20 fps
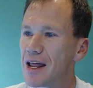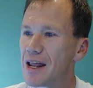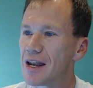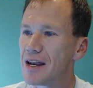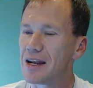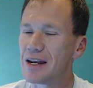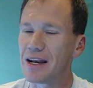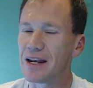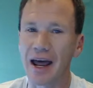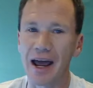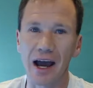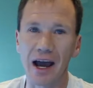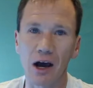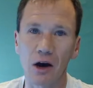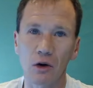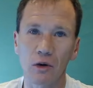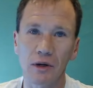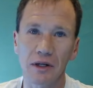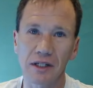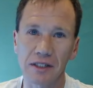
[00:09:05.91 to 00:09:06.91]

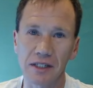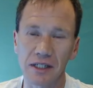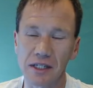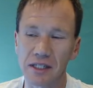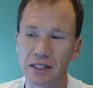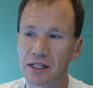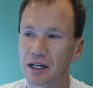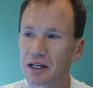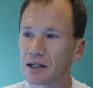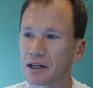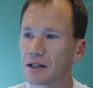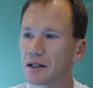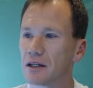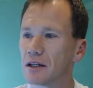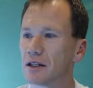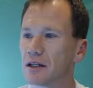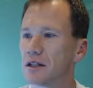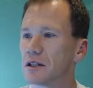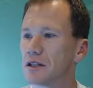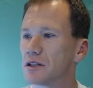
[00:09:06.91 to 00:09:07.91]
now existing.
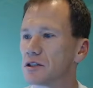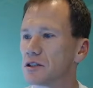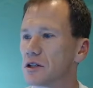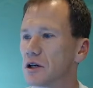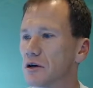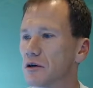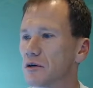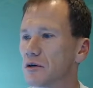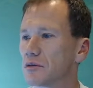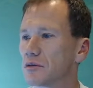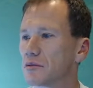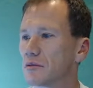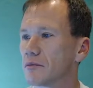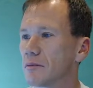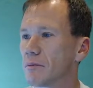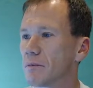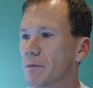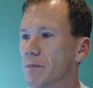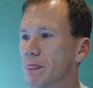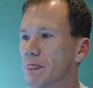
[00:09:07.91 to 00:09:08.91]
So,
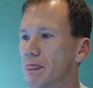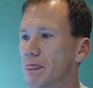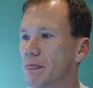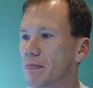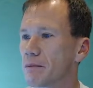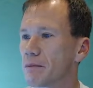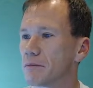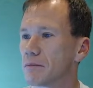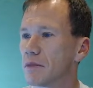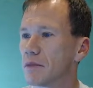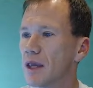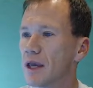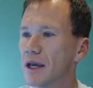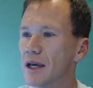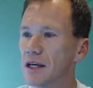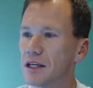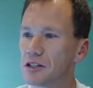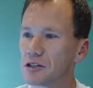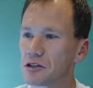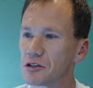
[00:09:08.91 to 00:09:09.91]

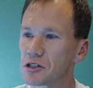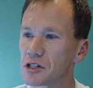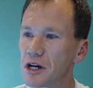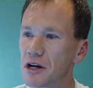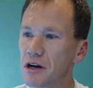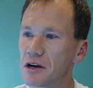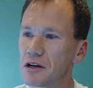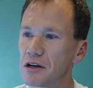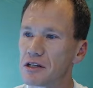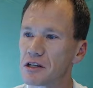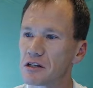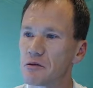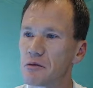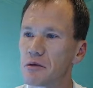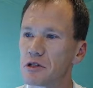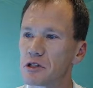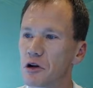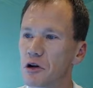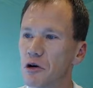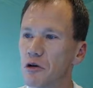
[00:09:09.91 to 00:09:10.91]
is there a security system?
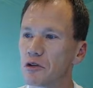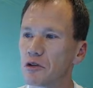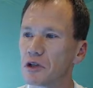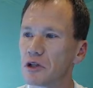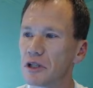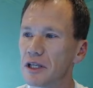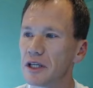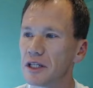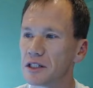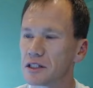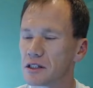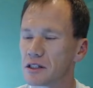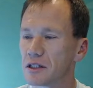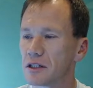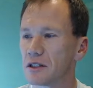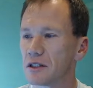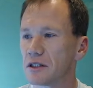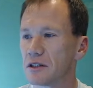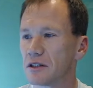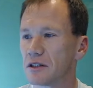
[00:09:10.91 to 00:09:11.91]
Is it owned or leased?
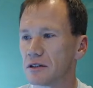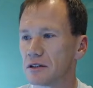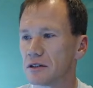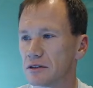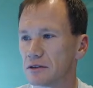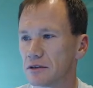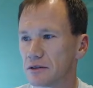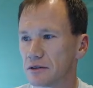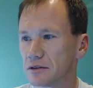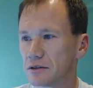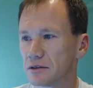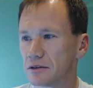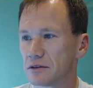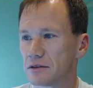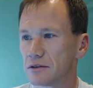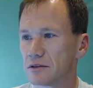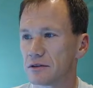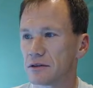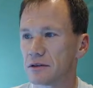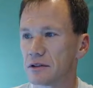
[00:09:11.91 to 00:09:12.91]

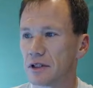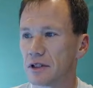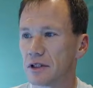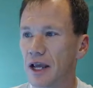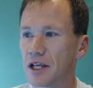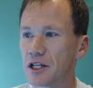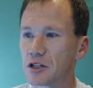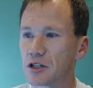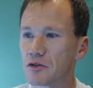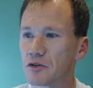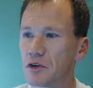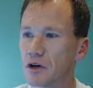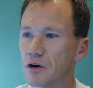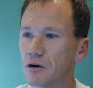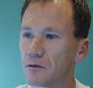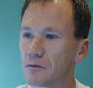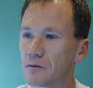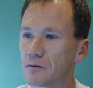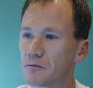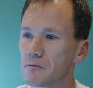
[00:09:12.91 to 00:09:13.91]
Age if
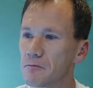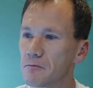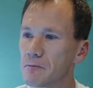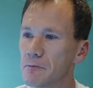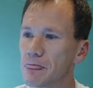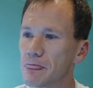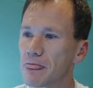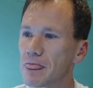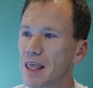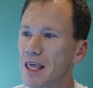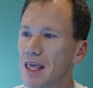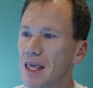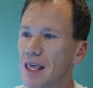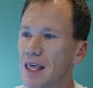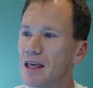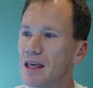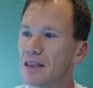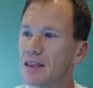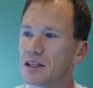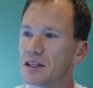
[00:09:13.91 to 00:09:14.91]
known.
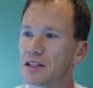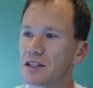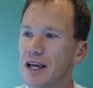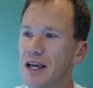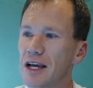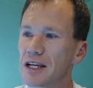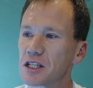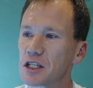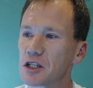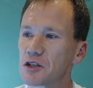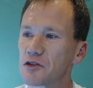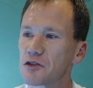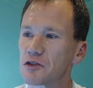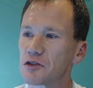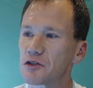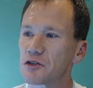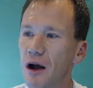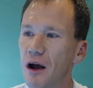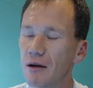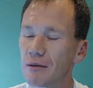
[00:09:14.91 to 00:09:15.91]
This yes is for
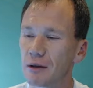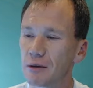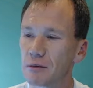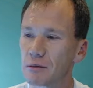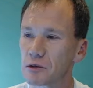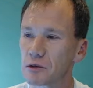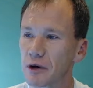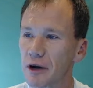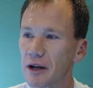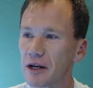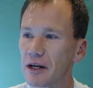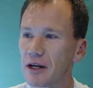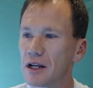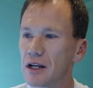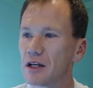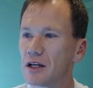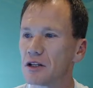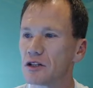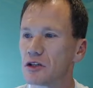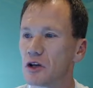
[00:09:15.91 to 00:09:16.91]
problems, right?
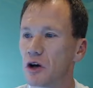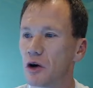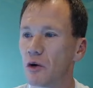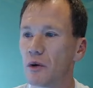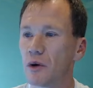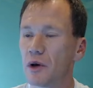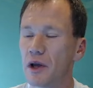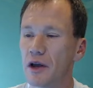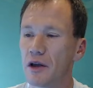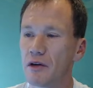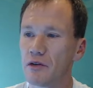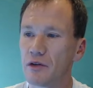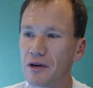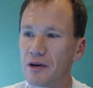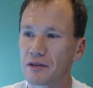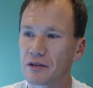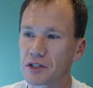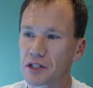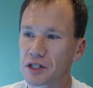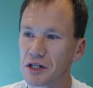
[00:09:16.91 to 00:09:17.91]
So you have
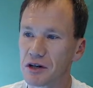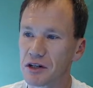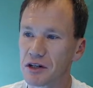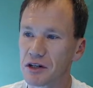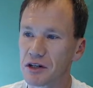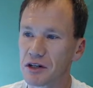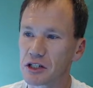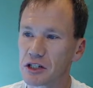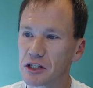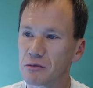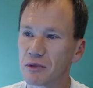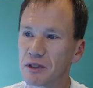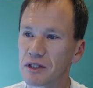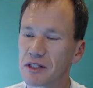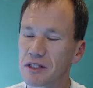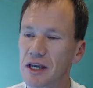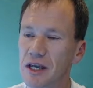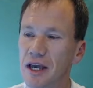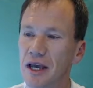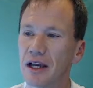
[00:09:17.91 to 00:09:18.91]
a security system. Let's
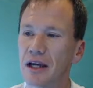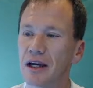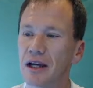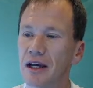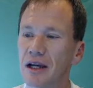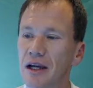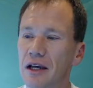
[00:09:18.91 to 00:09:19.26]
say